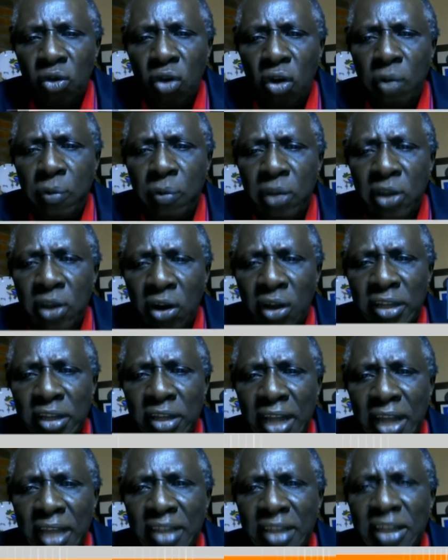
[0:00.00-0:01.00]
beyond
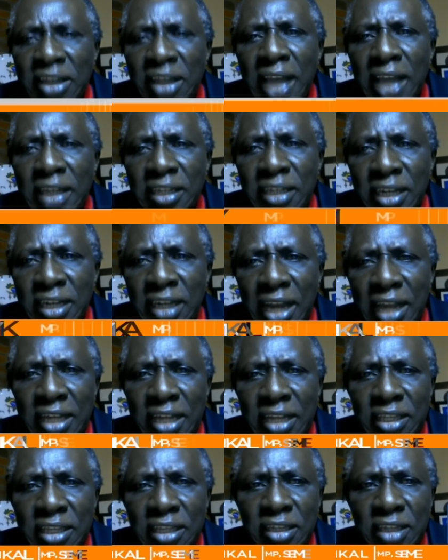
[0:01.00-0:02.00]
the research.
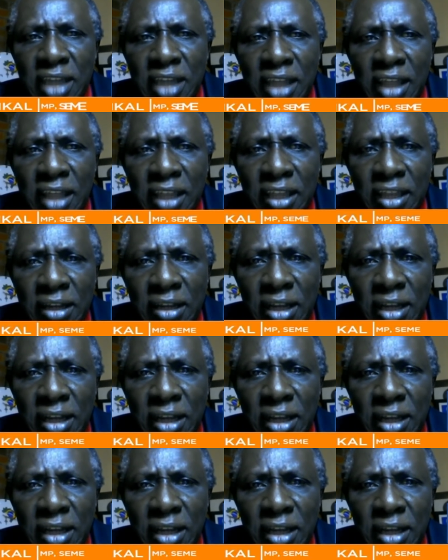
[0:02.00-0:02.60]
Like this year, I think